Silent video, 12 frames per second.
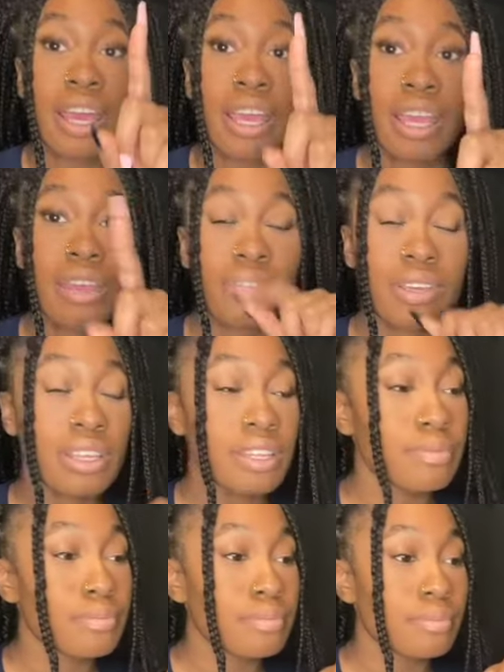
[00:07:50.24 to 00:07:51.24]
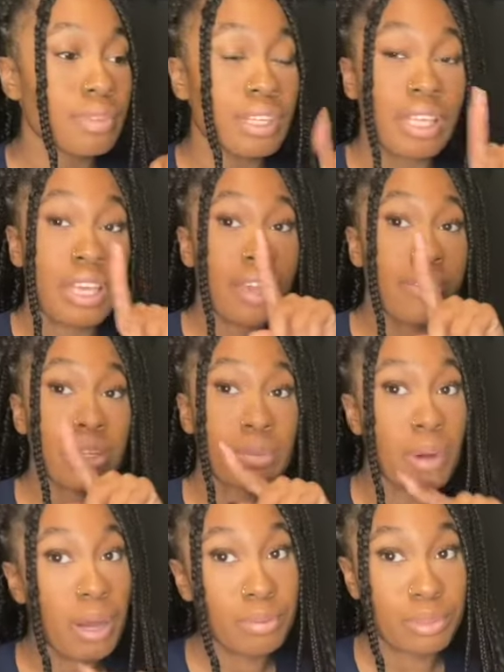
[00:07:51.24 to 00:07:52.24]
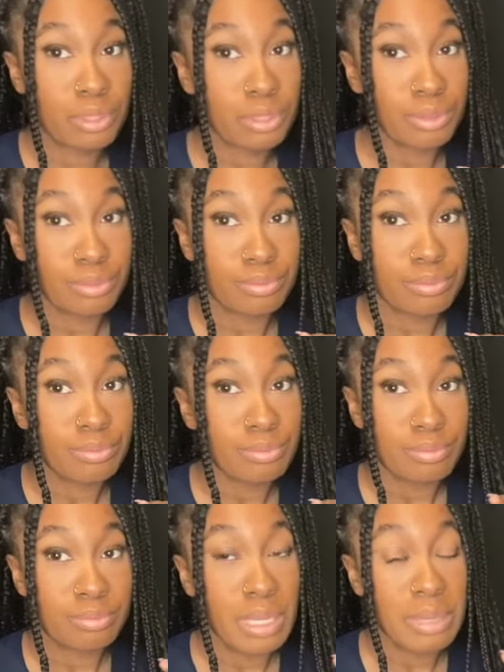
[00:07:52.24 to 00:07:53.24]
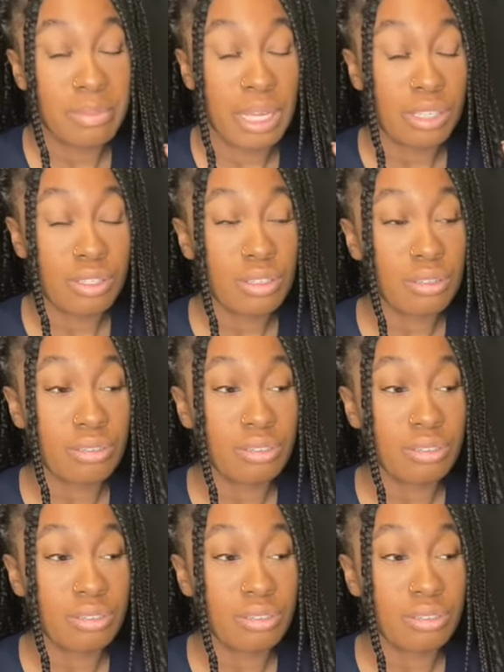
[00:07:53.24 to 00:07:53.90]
Even the popular crew peep that too.